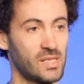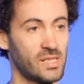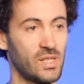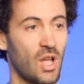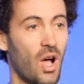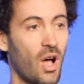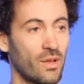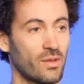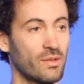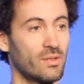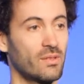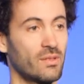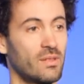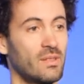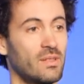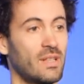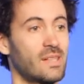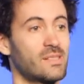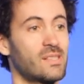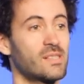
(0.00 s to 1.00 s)
is not
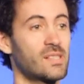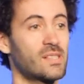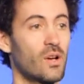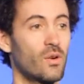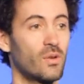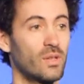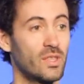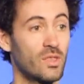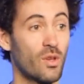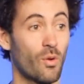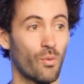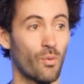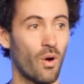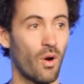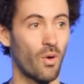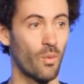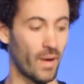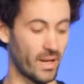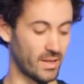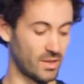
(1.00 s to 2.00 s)
necessarily the
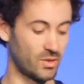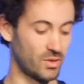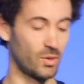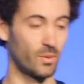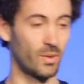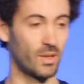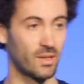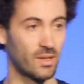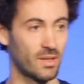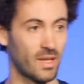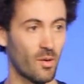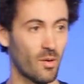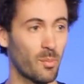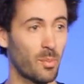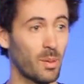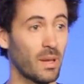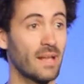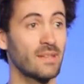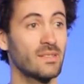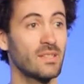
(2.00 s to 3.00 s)
wrong way to do it. There are
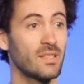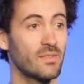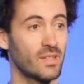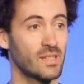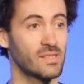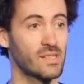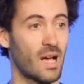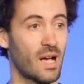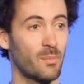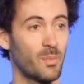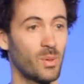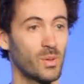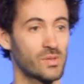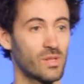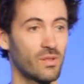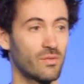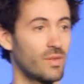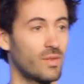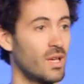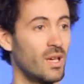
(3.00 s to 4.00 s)
plenty of examples
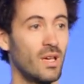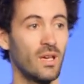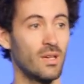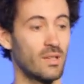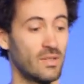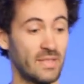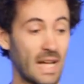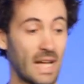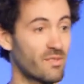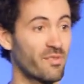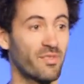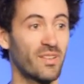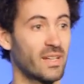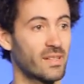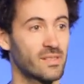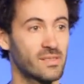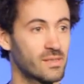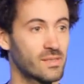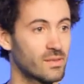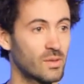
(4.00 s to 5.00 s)
of
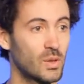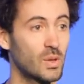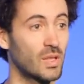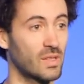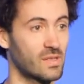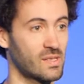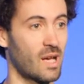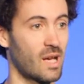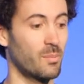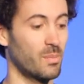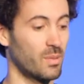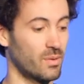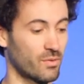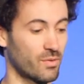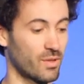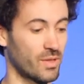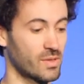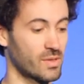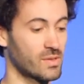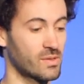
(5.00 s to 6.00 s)
Netflix, good example,
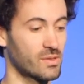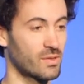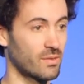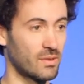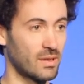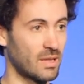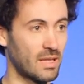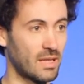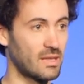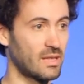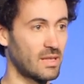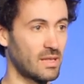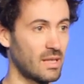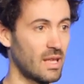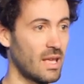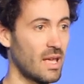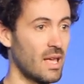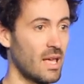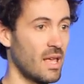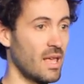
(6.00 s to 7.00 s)
for instance.
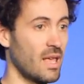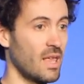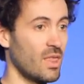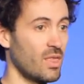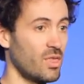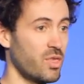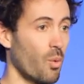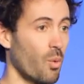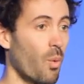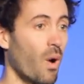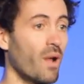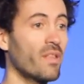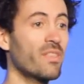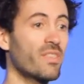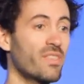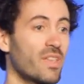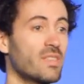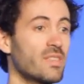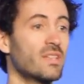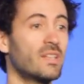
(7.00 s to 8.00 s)
The one
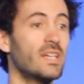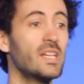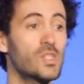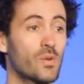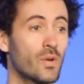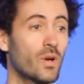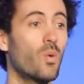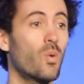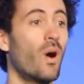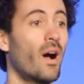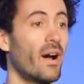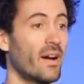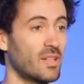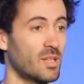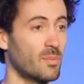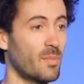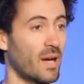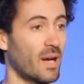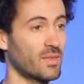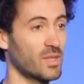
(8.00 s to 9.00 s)
thing that is
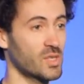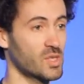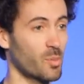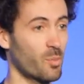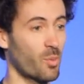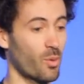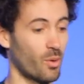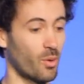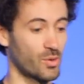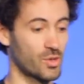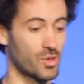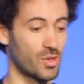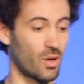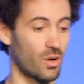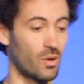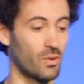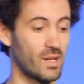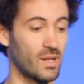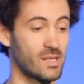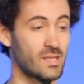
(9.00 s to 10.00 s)
required about this approach,
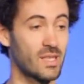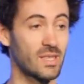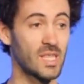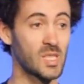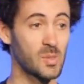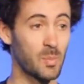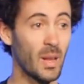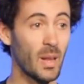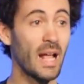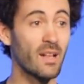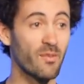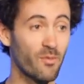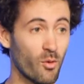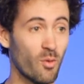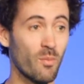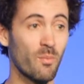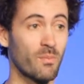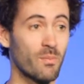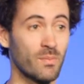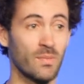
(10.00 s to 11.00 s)
though, is that this
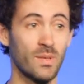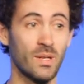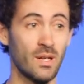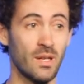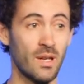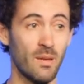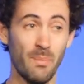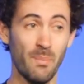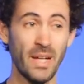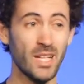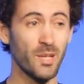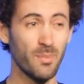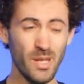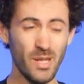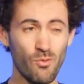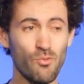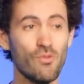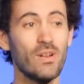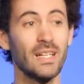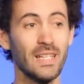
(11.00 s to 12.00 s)
platform better
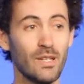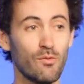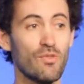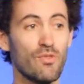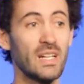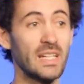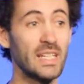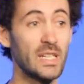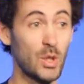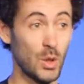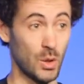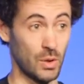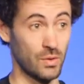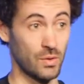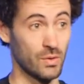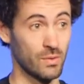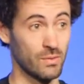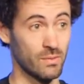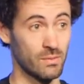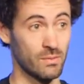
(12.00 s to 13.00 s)
be really, really good